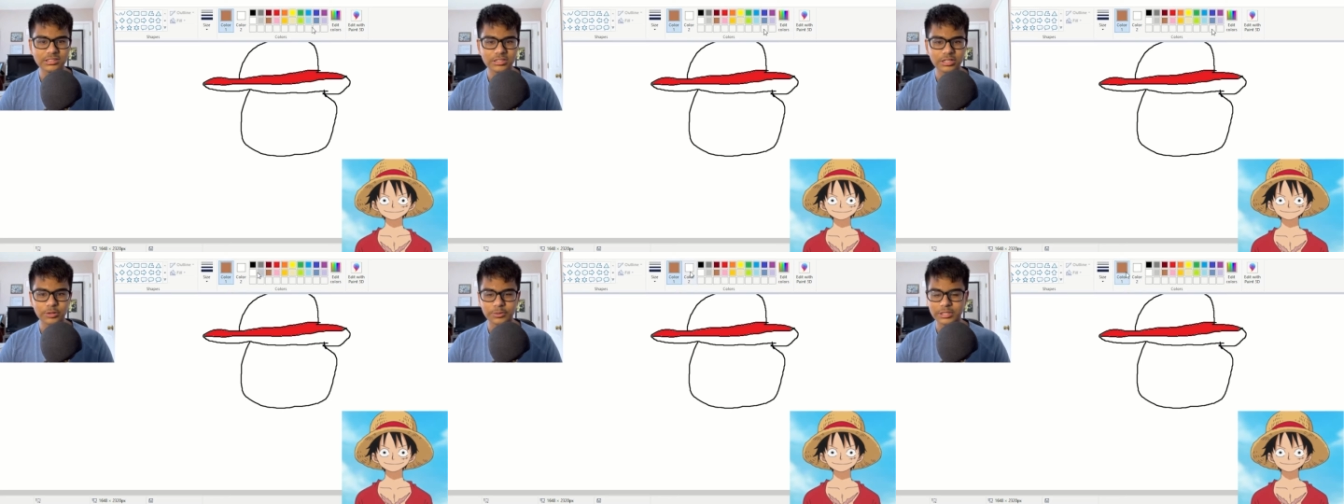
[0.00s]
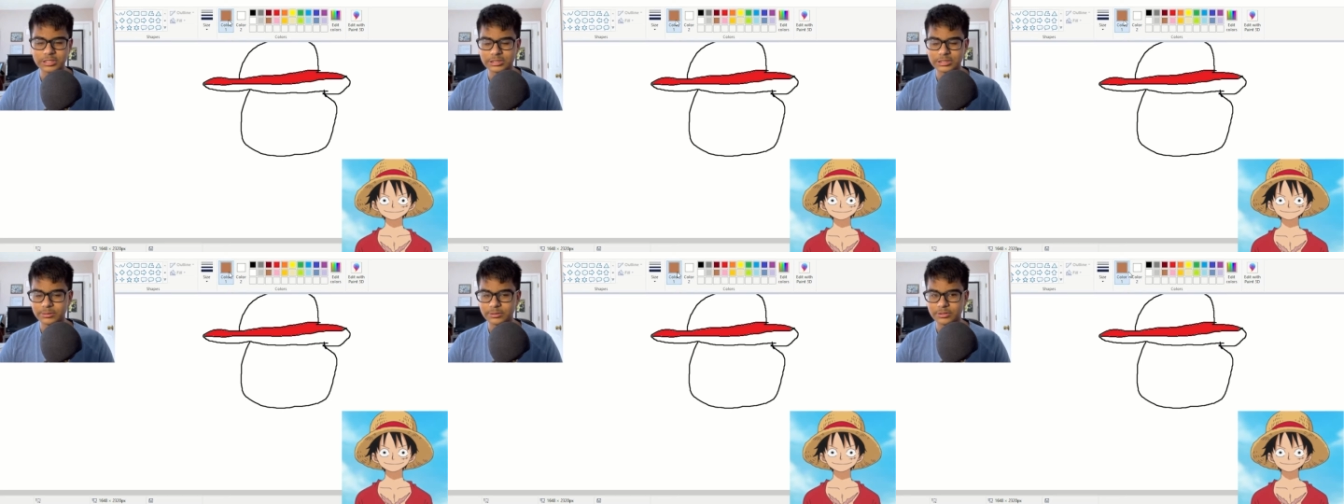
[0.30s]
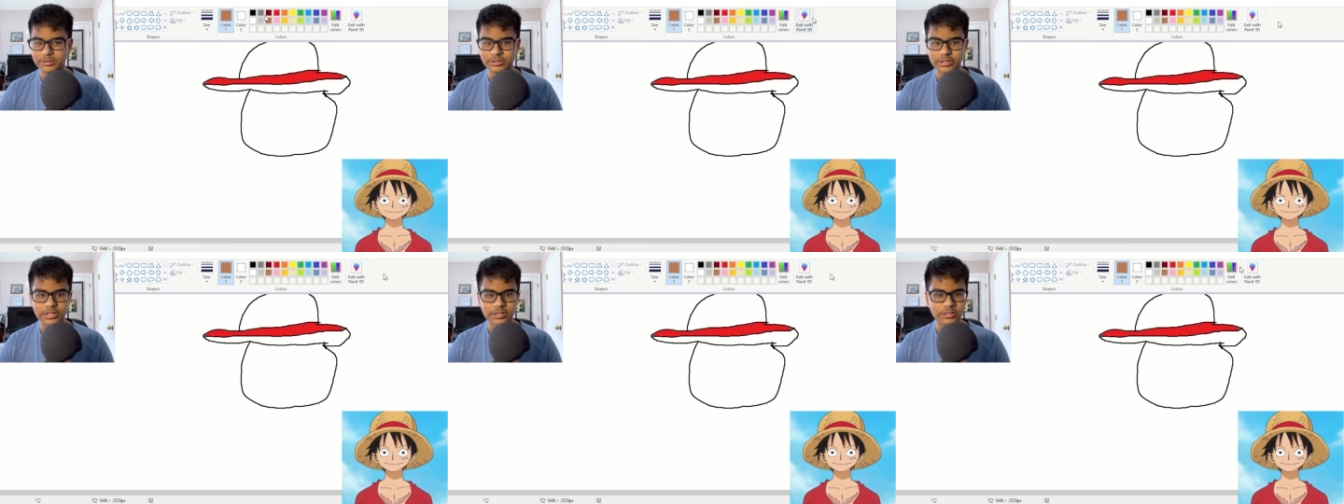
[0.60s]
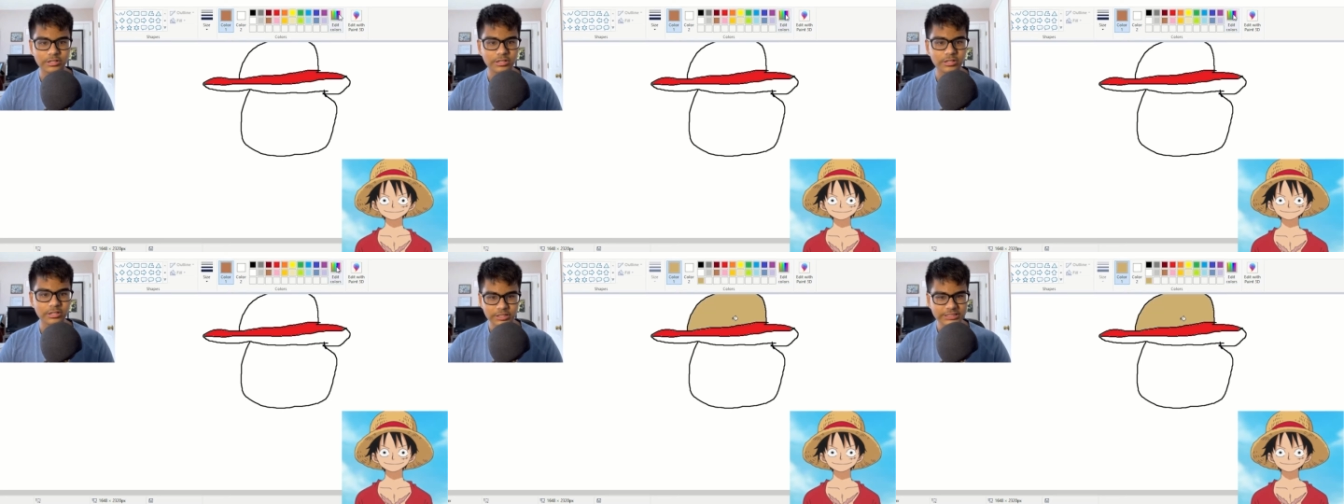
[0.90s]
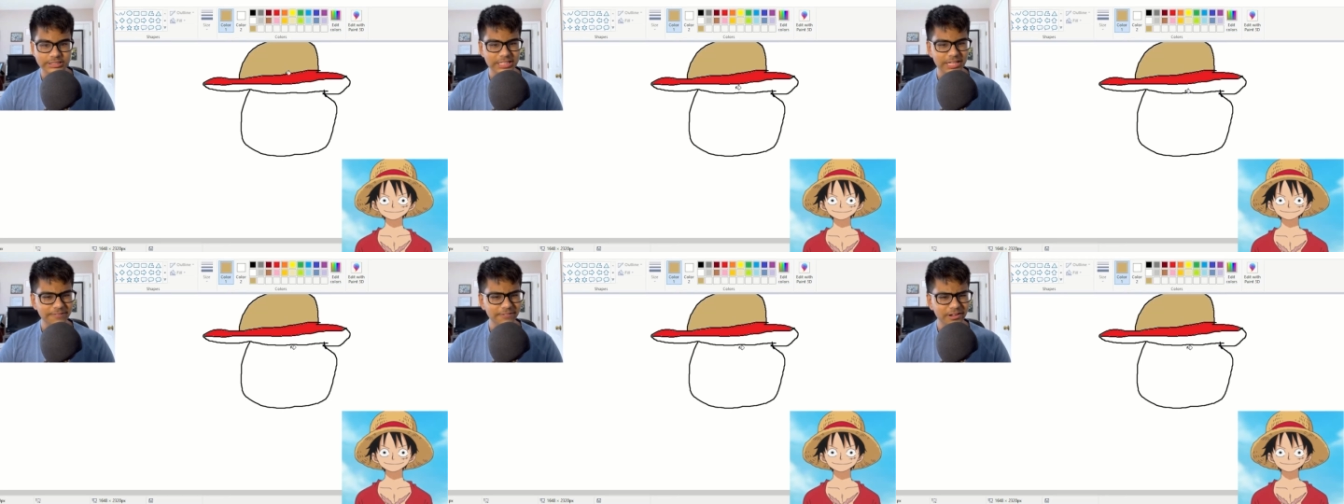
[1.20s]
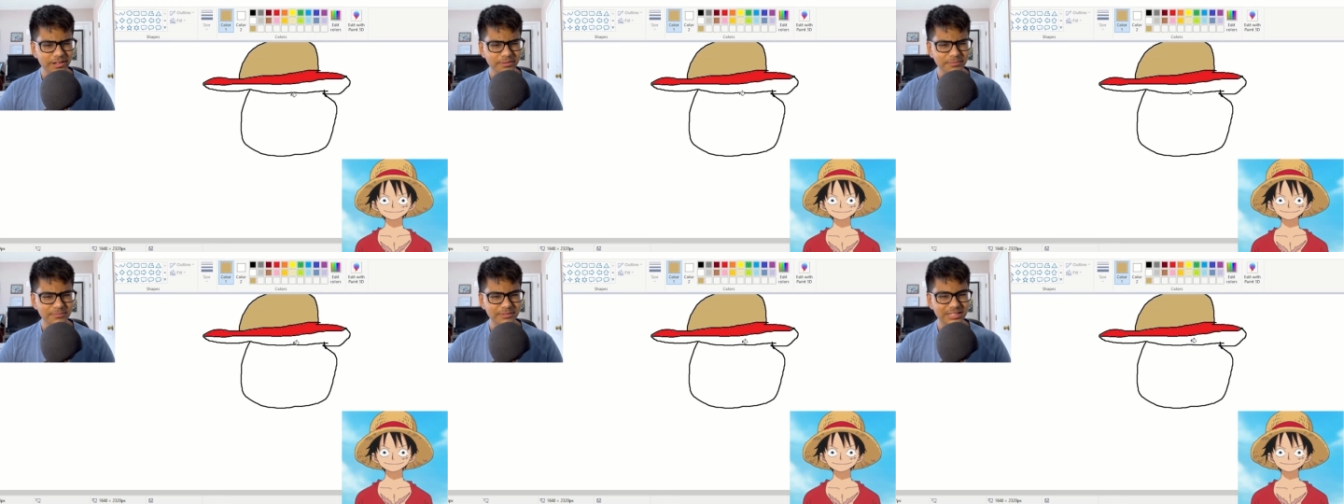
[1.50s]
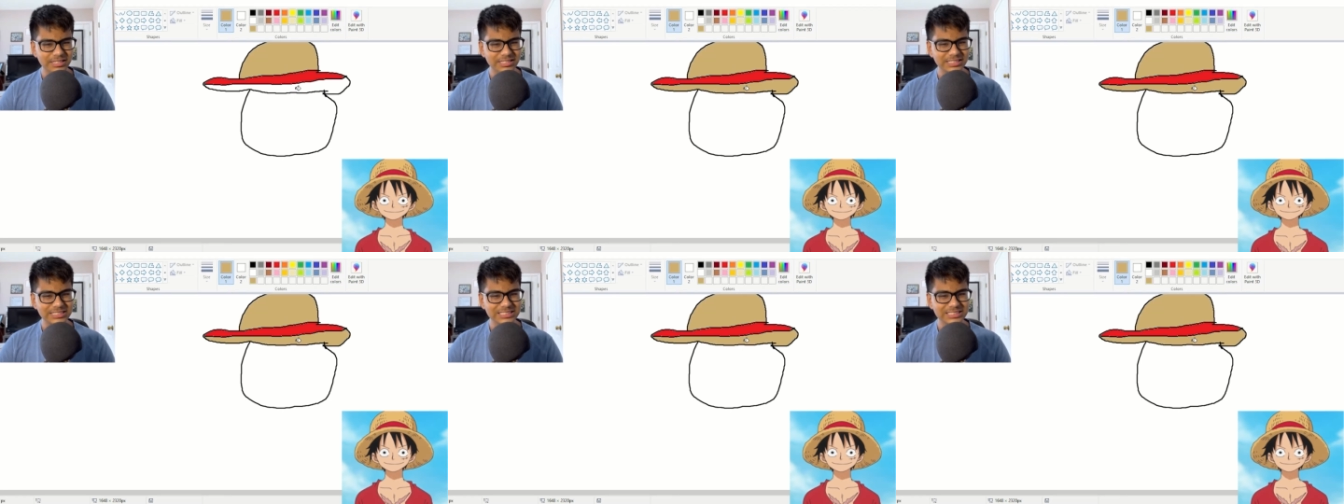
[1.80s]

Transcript: No, we need something lighter. Okay, is that fine?